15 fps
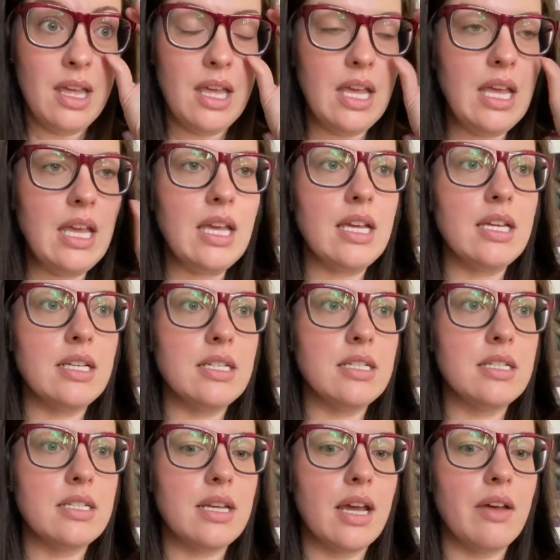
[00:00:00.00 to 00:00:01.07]

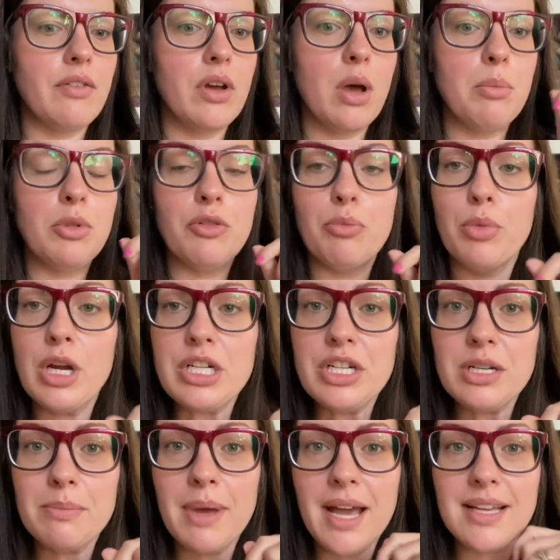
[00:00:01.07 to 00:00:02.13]
And I have a couple of
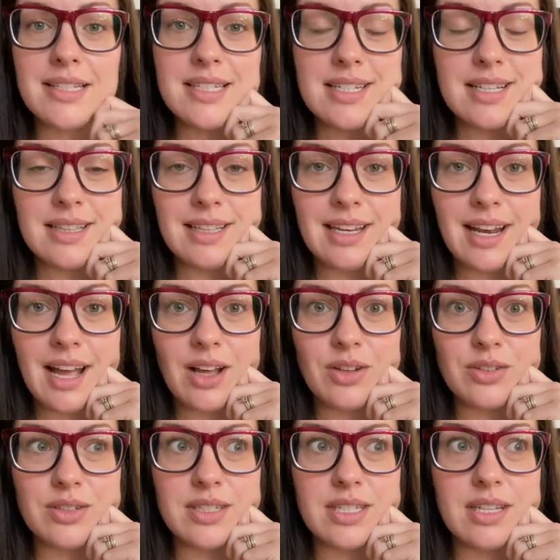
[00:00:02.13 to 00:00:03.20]
project bags to clean
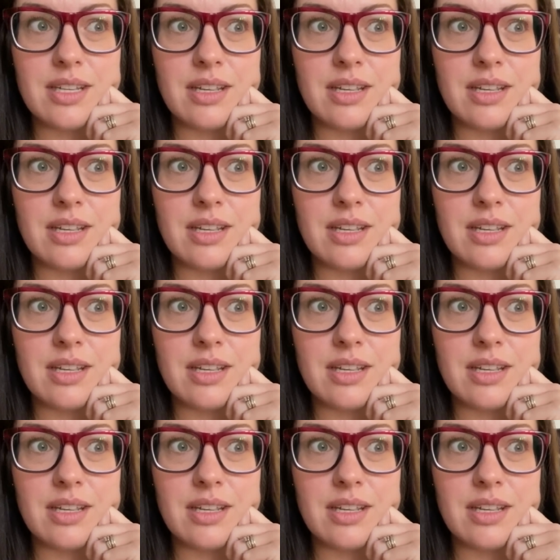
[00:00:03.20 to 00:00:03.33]
out